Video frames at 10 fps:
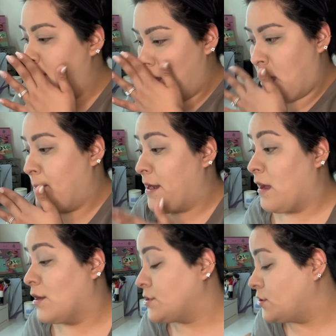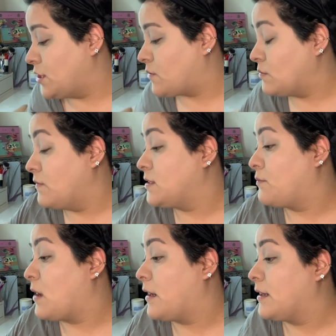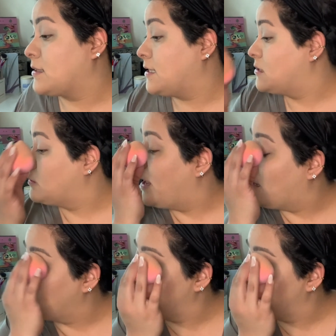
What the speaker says: And I also did remove some products as well.